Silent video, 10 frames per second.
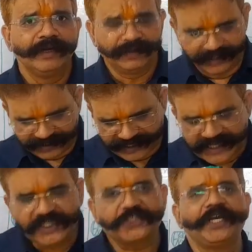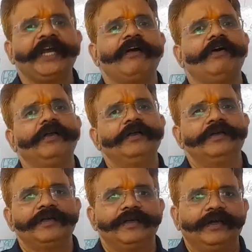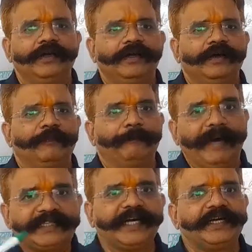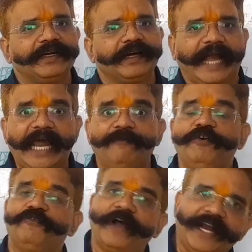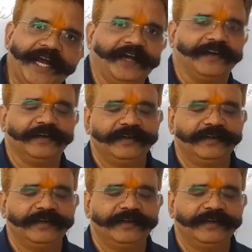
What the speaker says: the testing method can be varied,